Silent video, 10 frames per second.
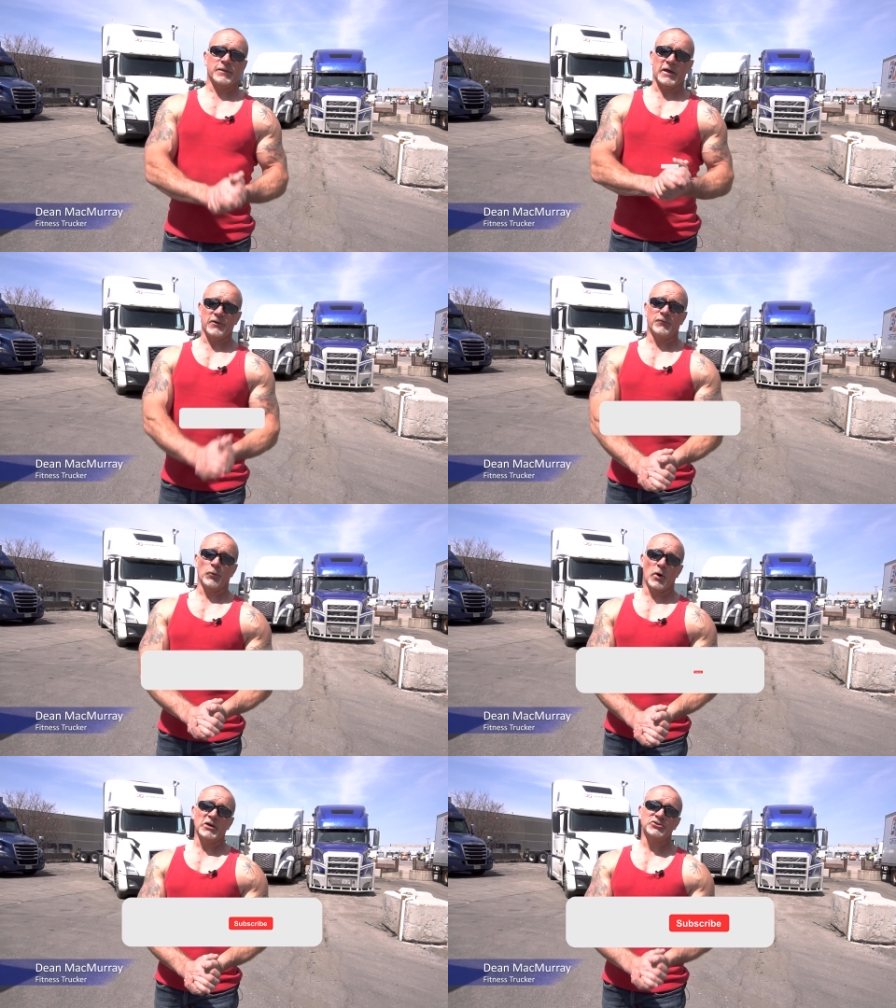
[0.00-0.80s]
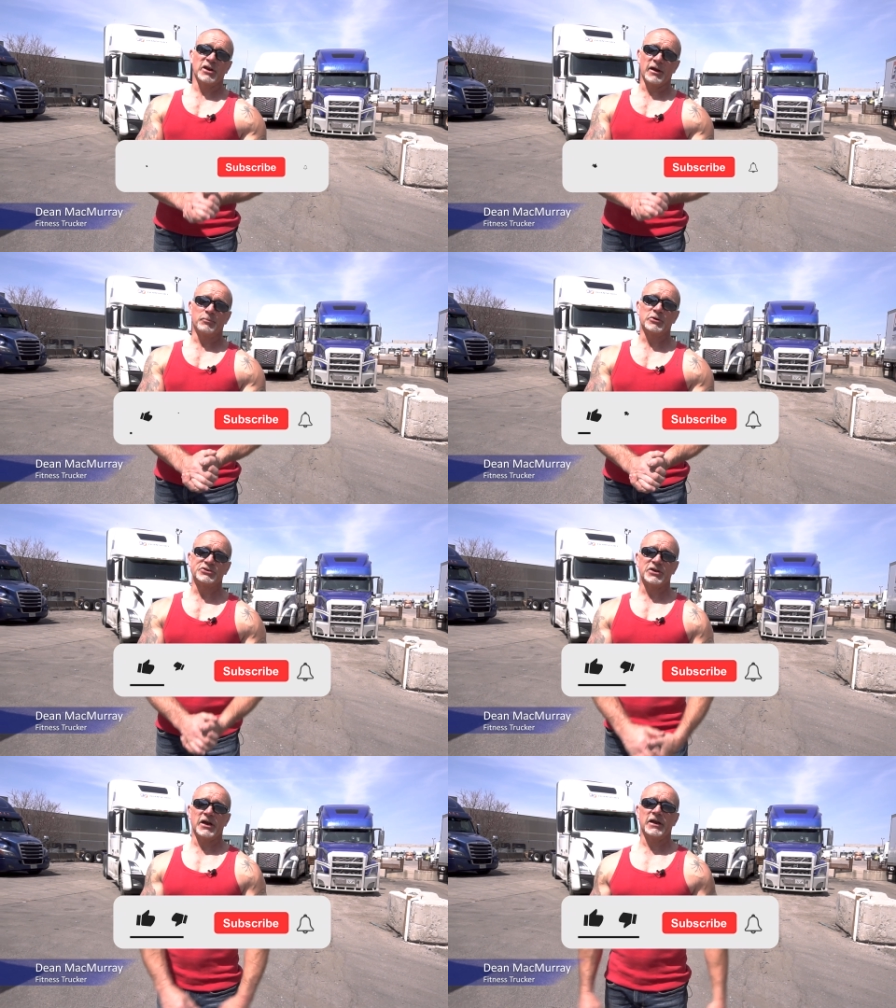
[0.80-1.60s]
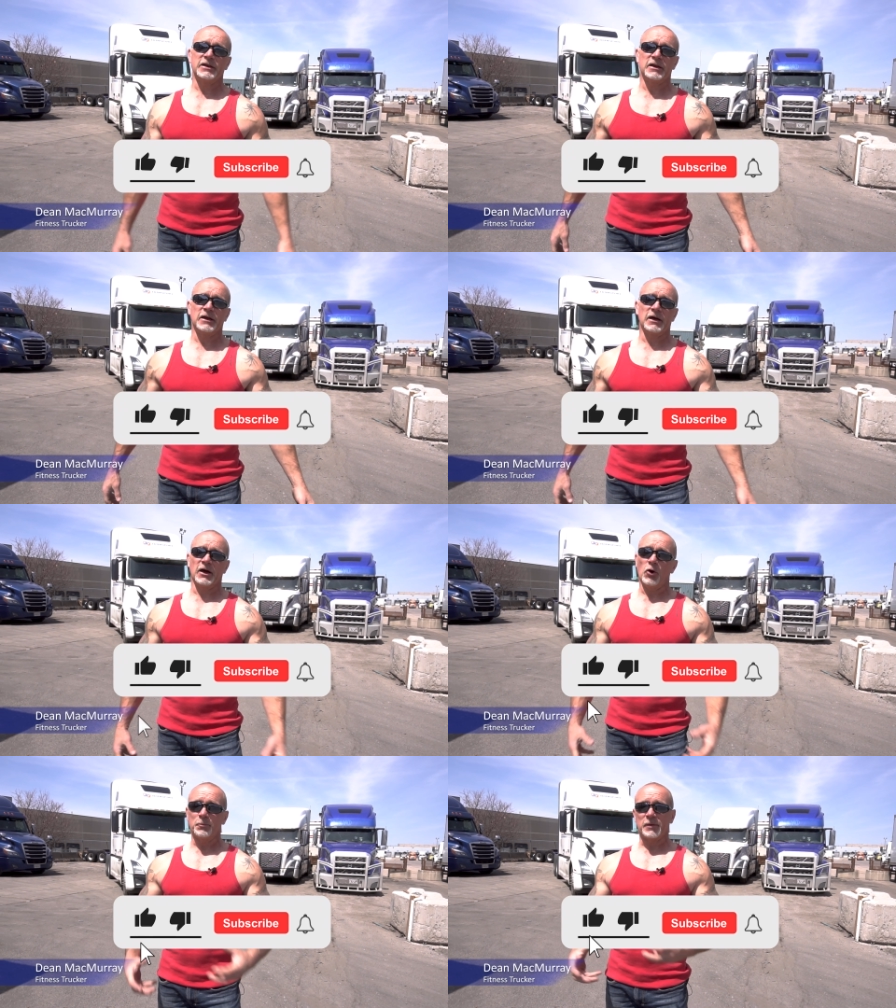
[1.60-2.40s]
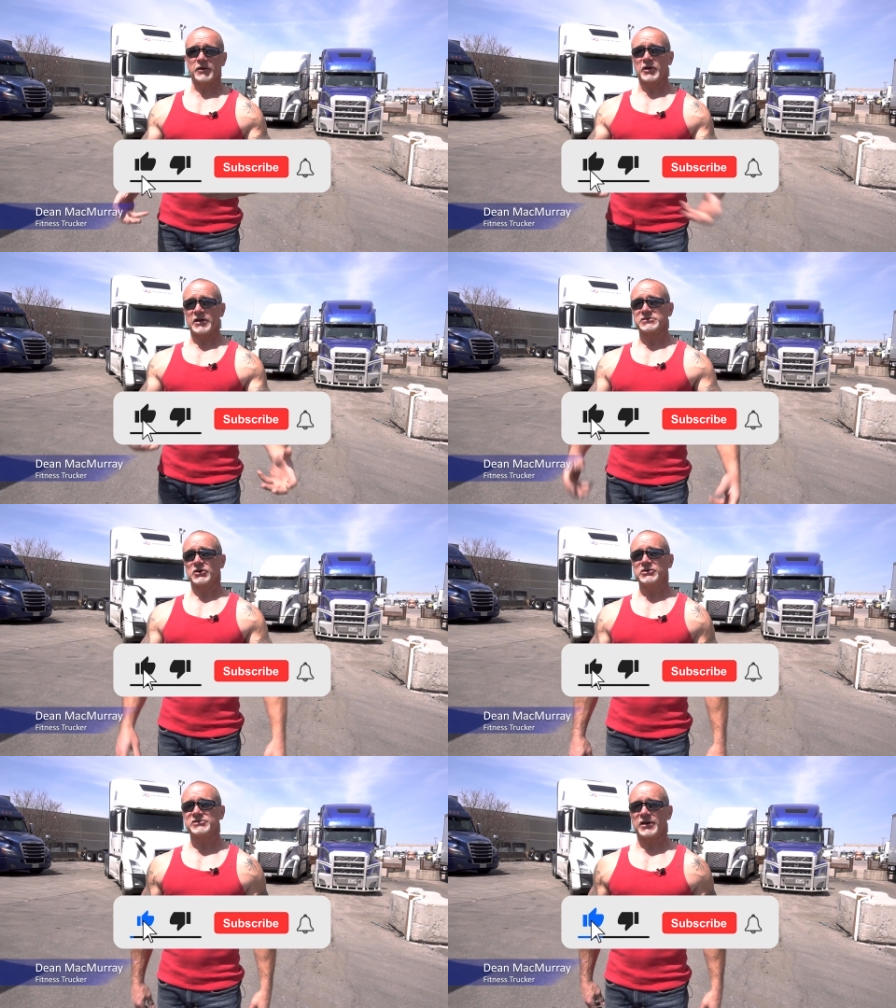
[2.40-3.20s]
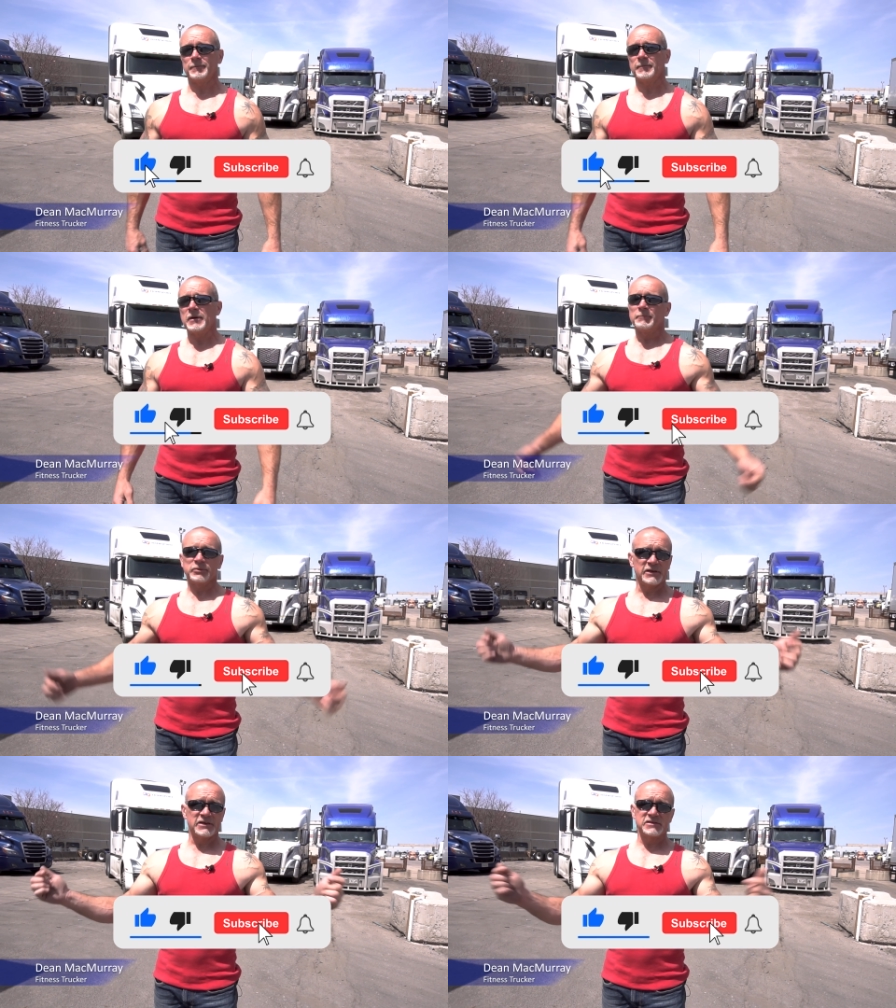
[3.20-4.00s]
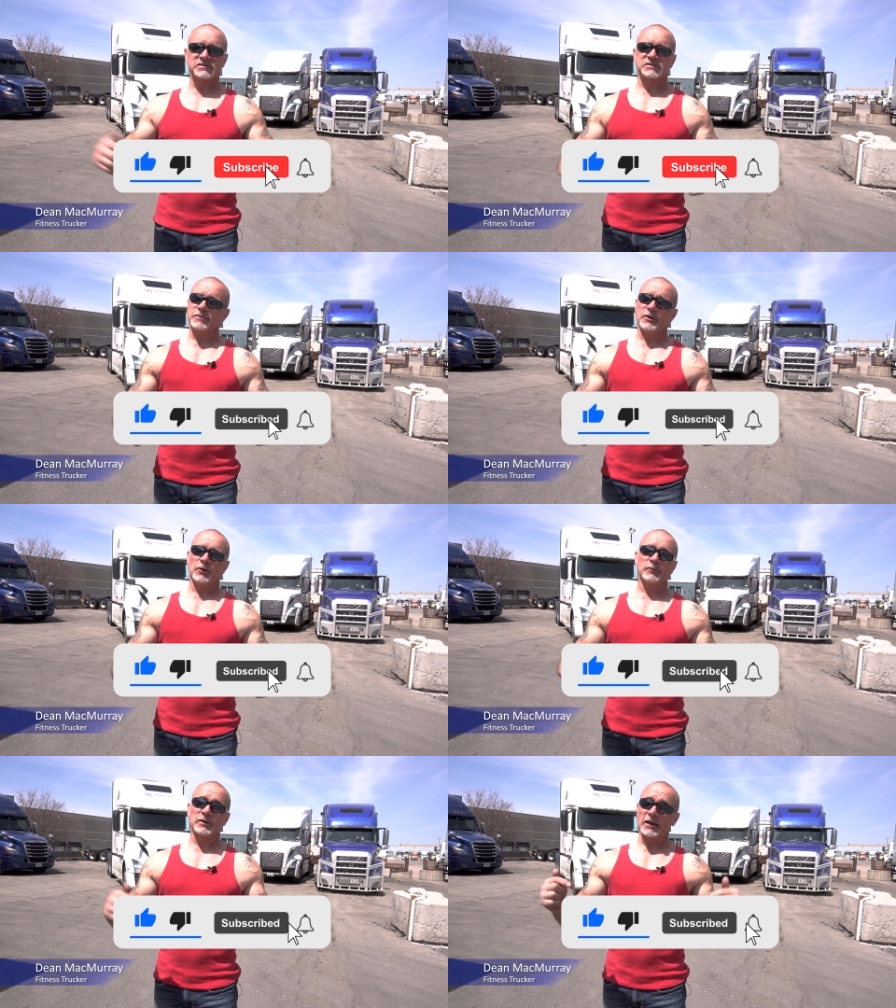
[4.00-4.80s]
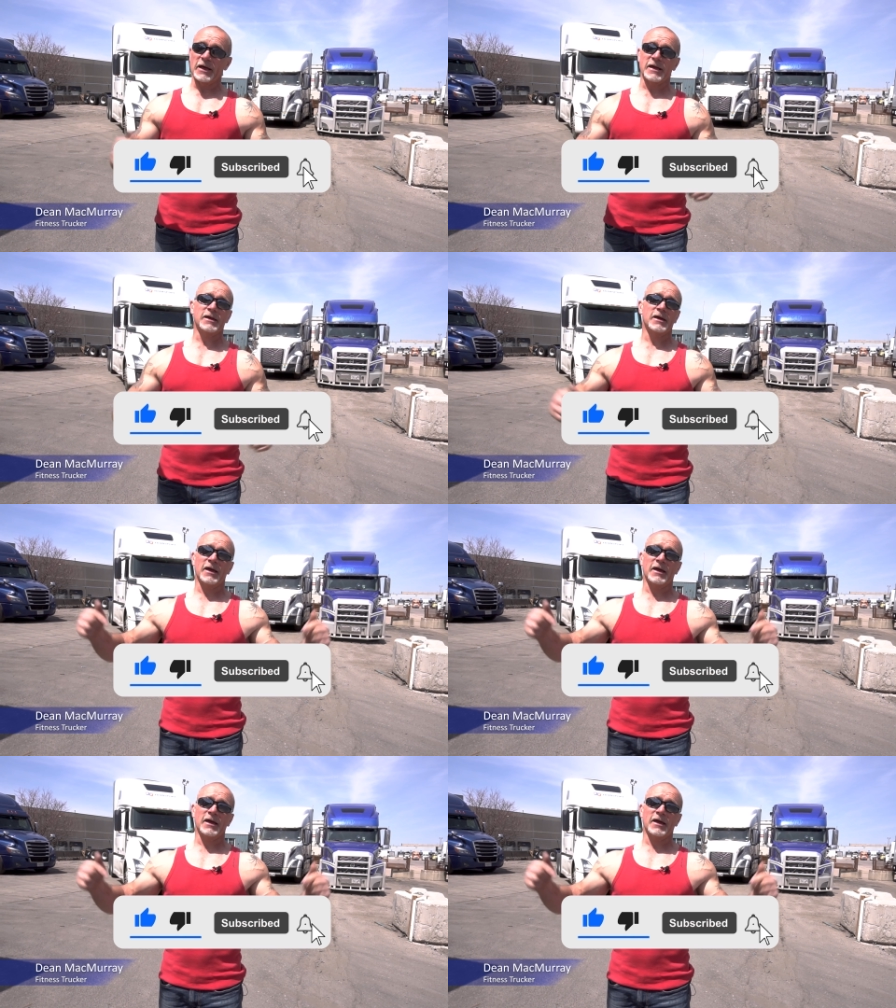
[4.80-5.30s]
Thank you for watching. I appreciate it. I uh, hope that you guys learned something please, you know, like